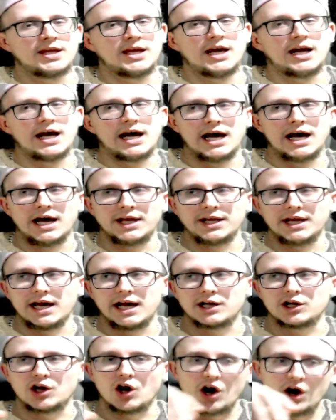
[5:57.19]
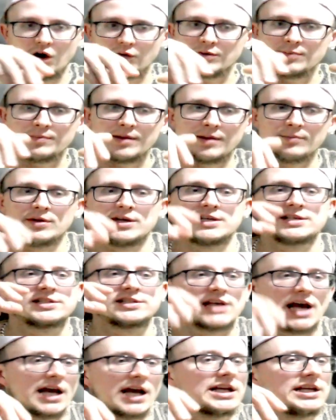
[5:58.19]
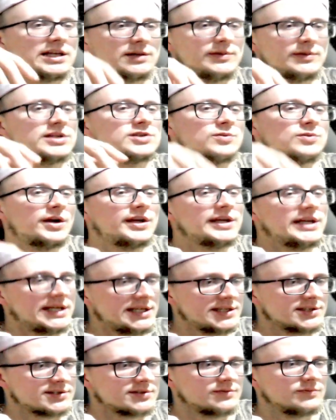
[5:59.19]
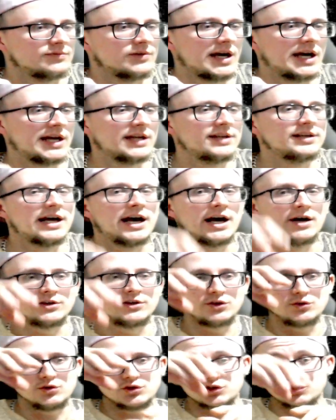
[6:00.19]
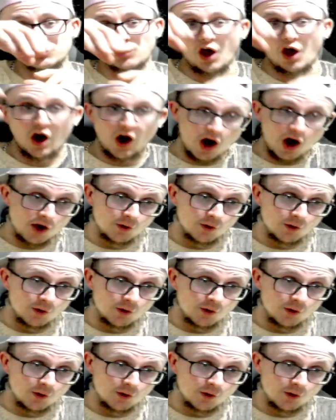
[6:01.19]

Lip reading: and I can't remember exactly which one it is, right? Now, you start on